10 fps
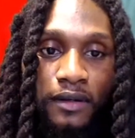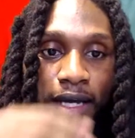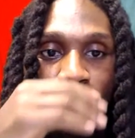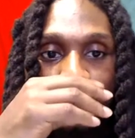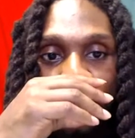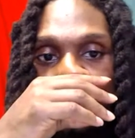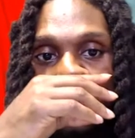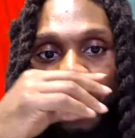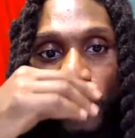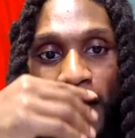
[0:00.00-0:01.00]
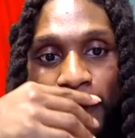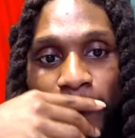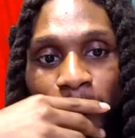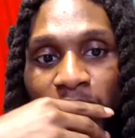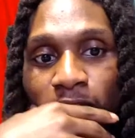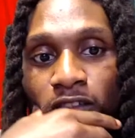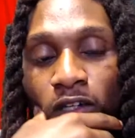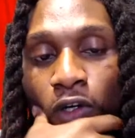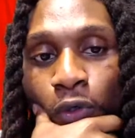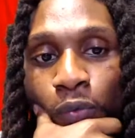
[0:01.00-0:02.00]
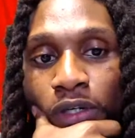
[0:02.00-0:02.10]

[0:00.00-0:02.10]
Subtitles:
Like, trust me, you don't have to be concerned